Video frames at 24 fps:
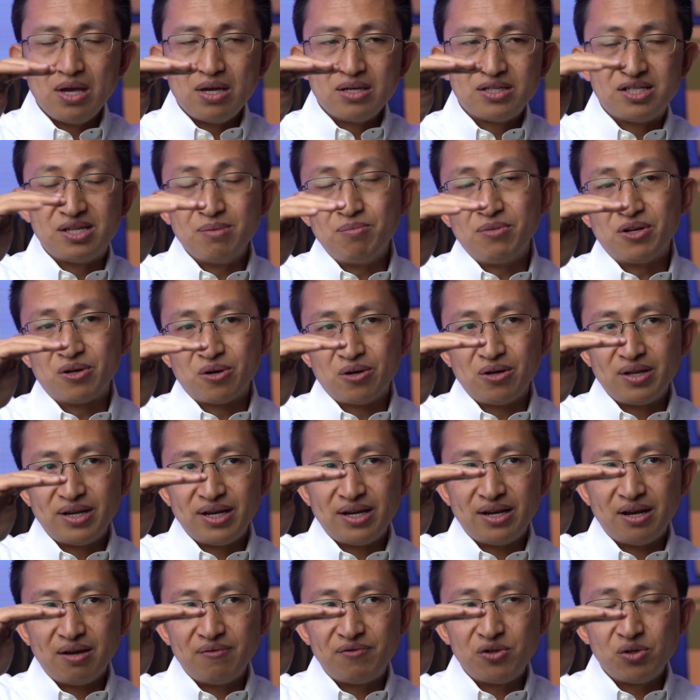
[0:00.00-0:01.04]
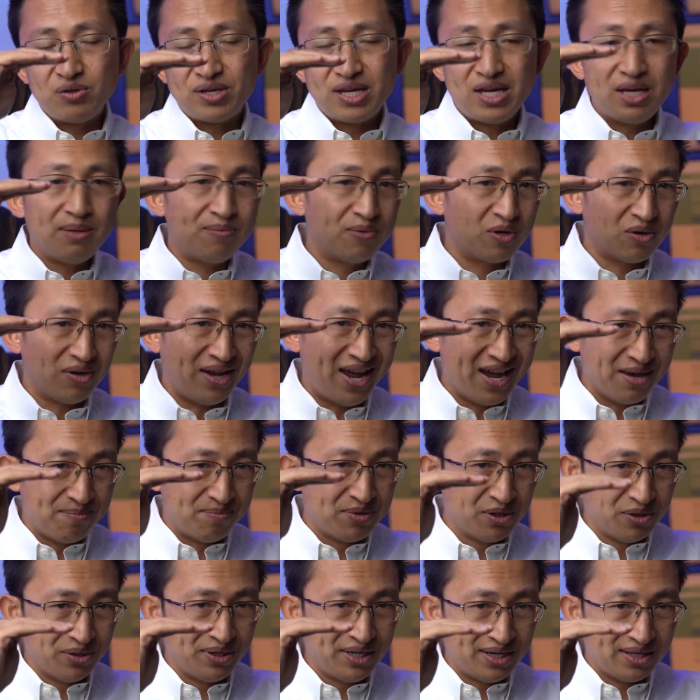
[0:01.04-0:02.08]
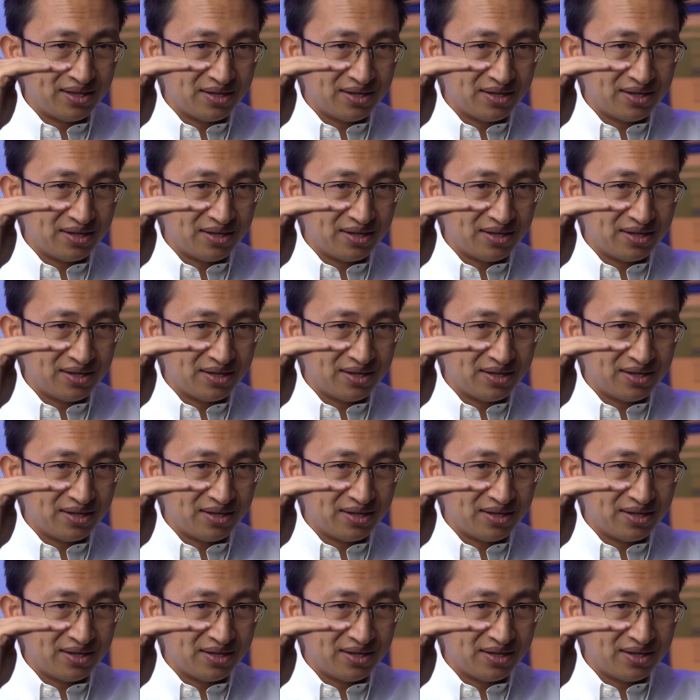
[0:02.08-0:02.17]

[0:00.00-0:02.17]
Similarly, if you keep your liability